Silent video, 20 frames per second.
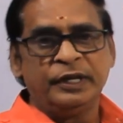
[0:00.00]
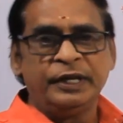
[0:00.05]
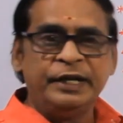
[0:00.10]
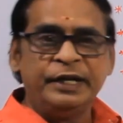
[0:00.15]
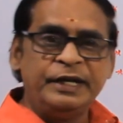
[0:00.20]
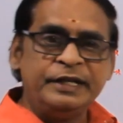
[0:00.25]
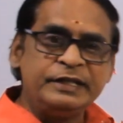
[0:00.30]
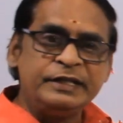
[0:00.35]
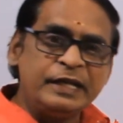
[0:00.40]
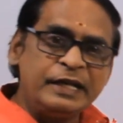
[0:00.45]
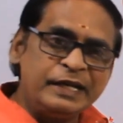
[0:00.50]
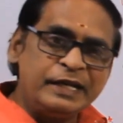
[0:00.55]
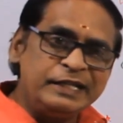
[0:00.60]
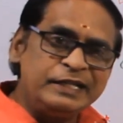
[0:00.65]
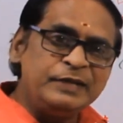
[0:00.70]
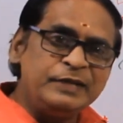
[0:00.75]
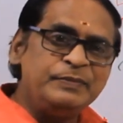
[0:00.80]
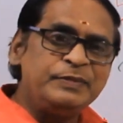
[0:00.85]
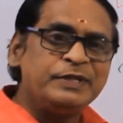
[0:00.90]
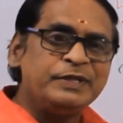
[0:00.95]
It is a
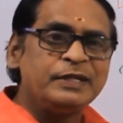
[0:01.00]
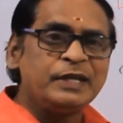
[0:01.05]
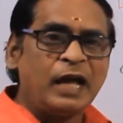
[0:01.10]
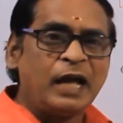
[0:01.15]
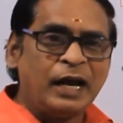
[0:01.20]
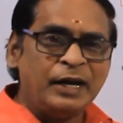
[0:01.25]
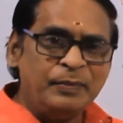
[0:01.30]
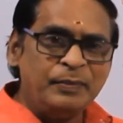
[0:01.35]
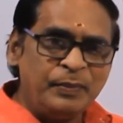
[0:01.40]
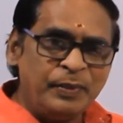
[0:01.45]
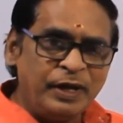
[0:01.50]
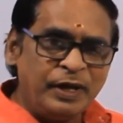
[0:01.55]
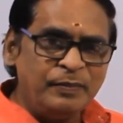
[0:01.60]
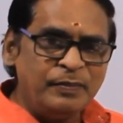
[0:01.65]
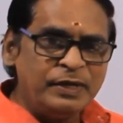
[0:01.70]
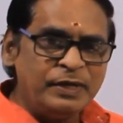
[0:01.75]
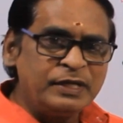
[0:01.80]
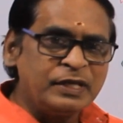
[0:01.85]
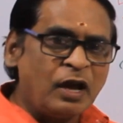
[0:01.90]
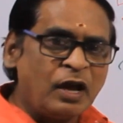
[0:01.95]
receipts and
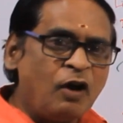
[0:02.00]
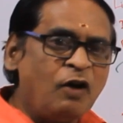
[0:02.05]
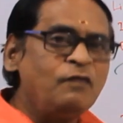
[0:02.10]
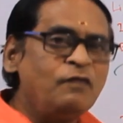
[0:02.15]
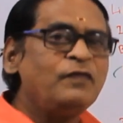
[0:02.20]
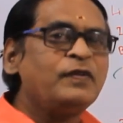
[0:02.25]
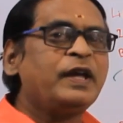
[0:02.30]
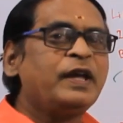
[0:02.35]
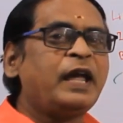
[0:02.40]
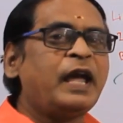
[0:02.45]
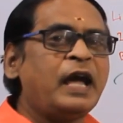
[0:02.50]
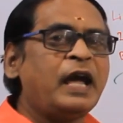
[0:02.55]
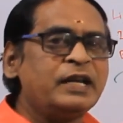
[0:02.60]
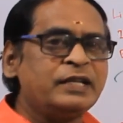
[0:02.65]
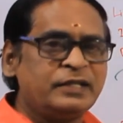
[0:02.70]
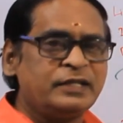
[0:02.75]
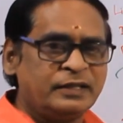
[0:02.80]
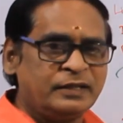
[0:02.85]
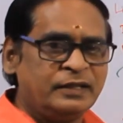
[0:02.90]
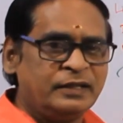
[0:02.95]
payments of
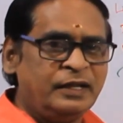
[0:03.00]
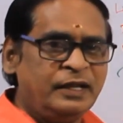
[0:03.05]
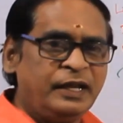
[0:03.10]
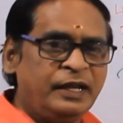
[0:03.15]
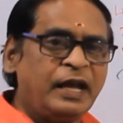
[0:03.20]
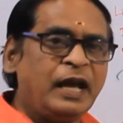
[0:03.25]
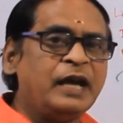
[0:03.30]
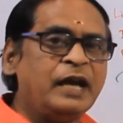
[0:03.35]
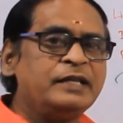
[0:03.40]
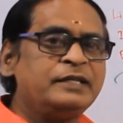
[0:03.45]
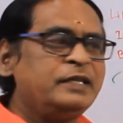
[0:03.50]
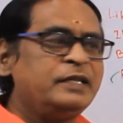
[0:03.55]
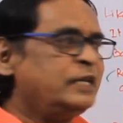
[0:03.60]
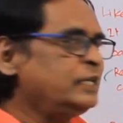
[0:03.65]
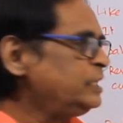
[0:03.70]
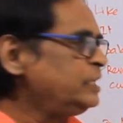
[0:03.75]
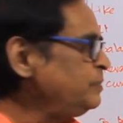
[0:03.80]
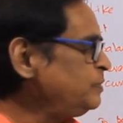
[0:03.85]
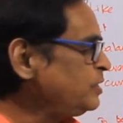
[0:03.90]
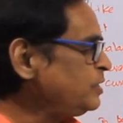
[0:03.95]
cash
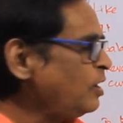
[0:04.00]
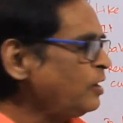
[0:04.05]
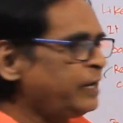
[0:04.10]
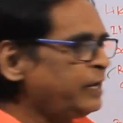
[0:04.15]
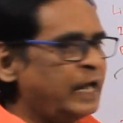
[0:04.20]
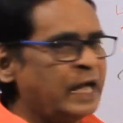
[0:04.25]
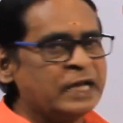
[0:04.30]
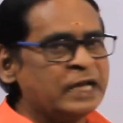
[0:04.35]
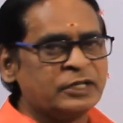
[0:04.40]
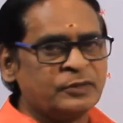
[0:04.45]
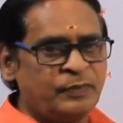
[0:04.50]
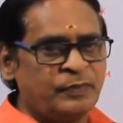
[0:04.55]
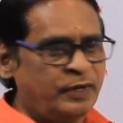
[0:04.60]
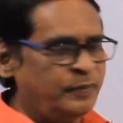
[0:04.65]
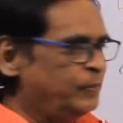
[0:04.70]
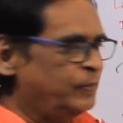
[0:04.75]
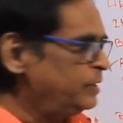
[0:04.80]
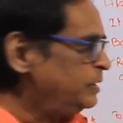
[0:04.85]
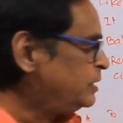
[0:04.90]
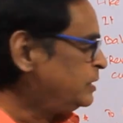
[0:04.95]
receipts or cash
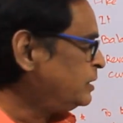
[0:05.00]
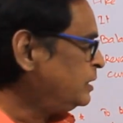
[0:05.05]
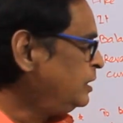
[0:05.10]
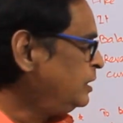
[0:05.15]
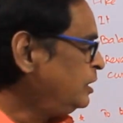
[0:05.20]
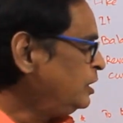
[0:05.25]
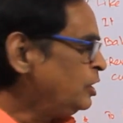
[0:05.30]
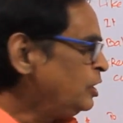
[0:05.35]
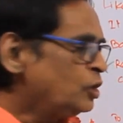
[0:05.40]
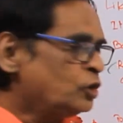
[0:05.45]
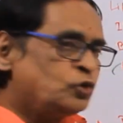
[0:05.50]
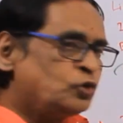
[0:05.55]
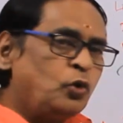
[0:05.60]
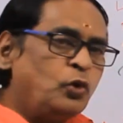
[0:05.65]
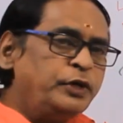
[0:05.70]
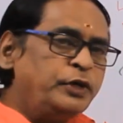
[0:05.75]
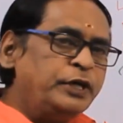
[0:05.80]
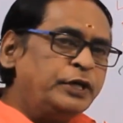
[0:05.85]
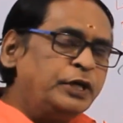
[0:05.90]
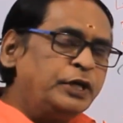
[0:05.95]
payments.
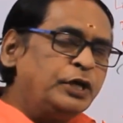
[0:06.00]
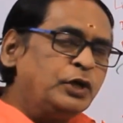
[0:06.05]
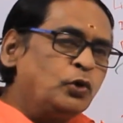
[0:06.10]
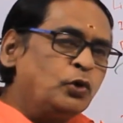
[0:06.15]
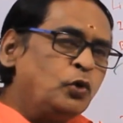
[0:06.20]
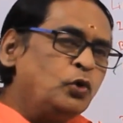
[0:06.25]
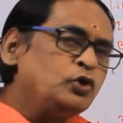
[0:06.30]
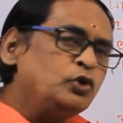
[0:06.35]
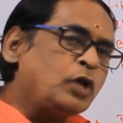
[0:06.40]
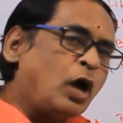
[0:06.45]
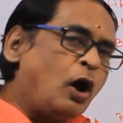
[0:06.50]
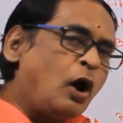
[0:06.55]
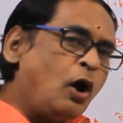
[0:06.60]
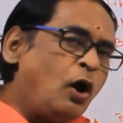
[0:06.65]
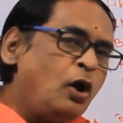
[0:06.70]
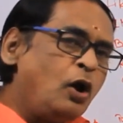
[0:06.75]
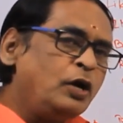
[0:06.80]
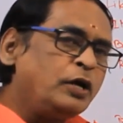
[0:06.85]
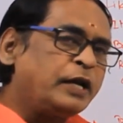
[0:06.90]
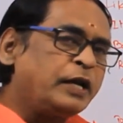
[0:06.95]
So it includes
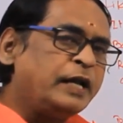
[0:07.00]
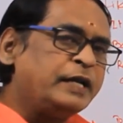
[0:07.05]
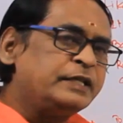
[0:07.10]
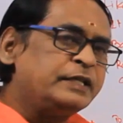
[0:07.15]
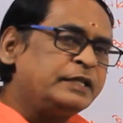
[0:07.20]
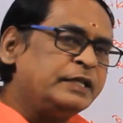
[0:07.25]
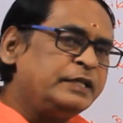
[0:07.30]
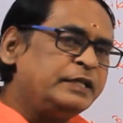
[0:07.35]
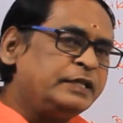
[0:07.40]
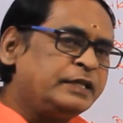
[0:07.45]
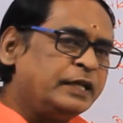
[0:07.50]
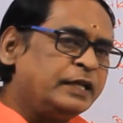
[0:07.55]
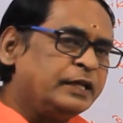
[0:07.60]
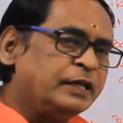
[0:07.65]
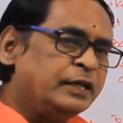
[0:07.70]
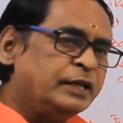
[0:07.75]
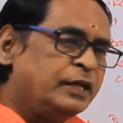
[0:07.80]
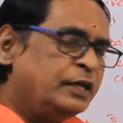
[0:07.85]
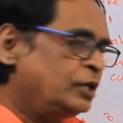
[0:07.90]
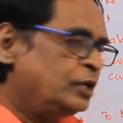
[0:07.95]
all
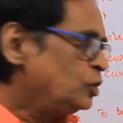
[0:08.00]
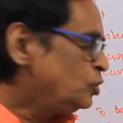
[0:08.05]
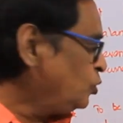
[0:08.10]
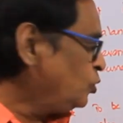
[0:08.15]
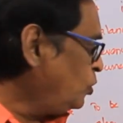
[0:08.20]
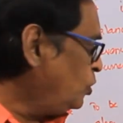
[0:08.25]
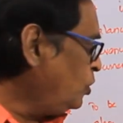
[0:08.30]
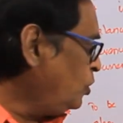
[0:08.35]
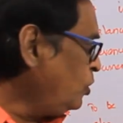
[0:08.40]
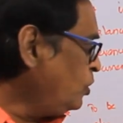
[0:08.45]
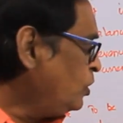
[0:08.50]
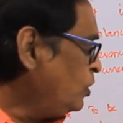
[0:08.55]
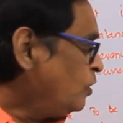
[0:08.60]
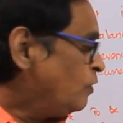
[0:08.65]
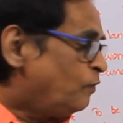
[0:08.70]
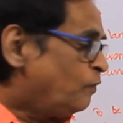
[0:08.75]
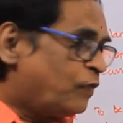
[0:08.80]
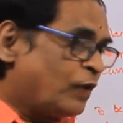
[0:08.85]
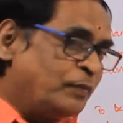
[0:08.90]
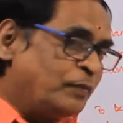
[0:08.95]
transaction. So
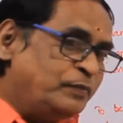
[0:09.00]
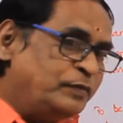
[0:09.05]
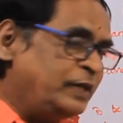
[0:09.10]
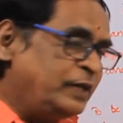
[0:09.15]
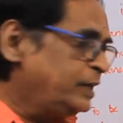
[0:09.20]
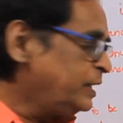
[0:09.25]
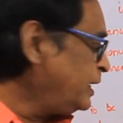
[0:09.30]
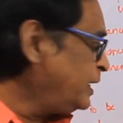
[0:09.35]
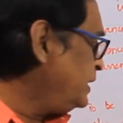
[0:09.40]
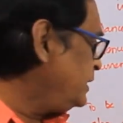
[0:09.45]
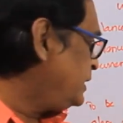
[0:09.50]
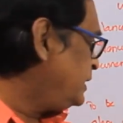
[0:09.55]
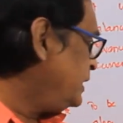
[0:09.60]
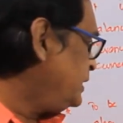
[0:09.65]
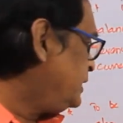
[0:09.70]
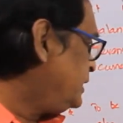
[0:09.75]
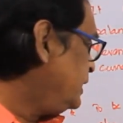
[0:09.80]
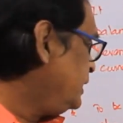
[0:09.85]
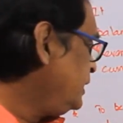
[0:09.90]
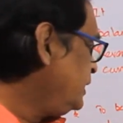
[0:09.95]
from the
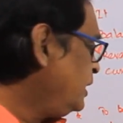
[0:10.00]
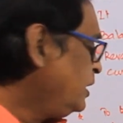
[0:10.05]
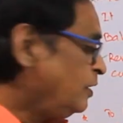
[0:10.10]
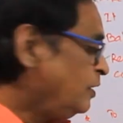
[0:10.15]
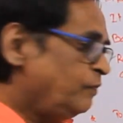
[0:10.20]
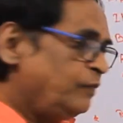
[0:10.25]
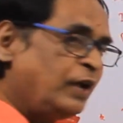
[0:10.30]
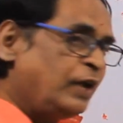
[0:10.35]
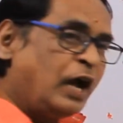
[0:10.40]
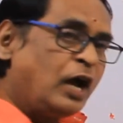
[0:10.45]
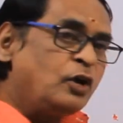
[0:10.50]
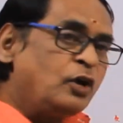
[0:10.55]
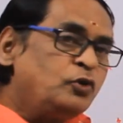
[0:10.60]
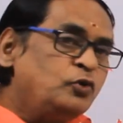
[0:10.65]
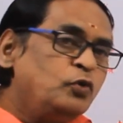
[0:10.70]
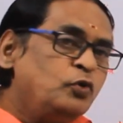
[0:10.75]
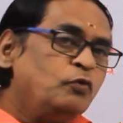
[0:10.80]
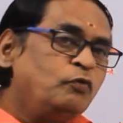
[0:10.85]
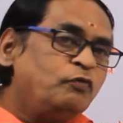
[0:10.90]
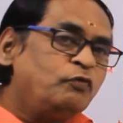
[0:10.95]
transaction we
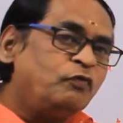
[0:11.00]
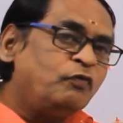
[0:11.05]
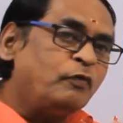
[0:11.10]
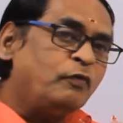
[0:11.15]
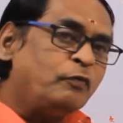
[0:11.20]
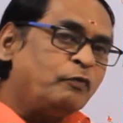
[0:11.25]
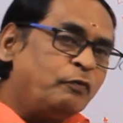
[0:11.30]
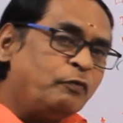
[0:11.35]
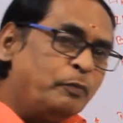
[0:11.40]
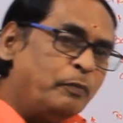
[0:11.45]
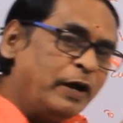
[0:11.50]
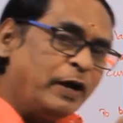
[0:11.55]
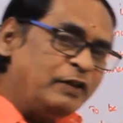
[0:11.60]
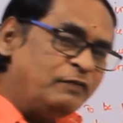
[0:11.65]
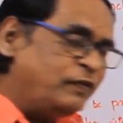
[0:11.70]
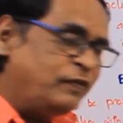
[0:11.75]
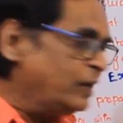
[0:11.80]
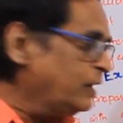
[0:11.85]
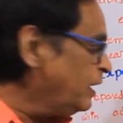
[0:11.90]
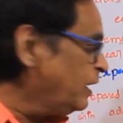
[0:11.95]
have to
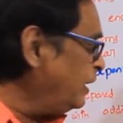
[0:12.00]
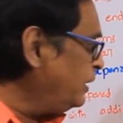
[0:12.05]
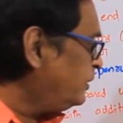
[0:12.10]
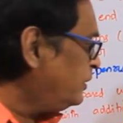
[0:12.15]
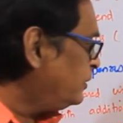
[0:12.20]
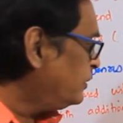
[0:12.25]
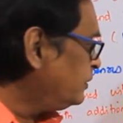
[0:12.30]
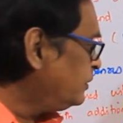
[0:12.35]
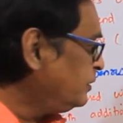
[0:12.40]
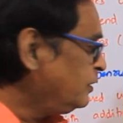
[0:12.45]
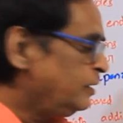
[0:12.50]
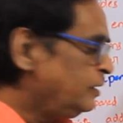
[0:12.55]
bifurcate,